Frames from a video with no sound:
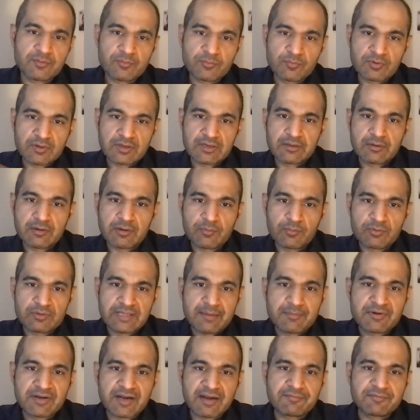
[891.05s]

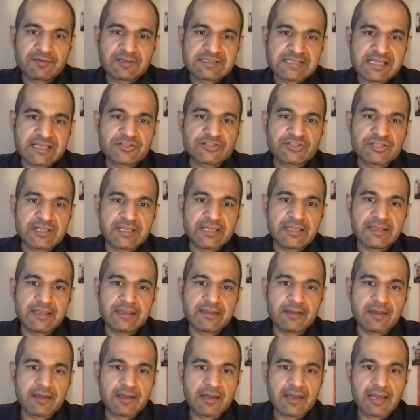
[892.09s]
Limecraft
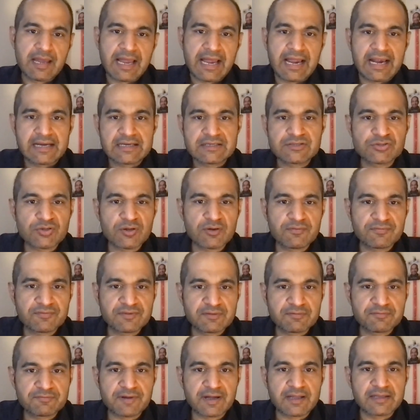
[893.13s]
essentially hands off
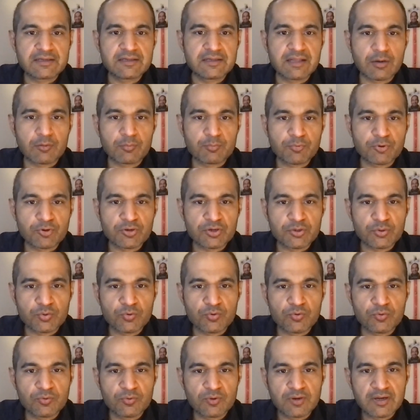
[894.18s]
the final output
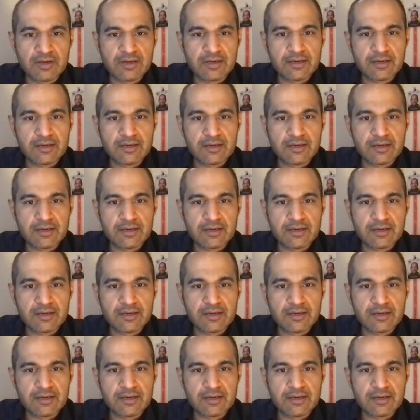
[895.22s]
to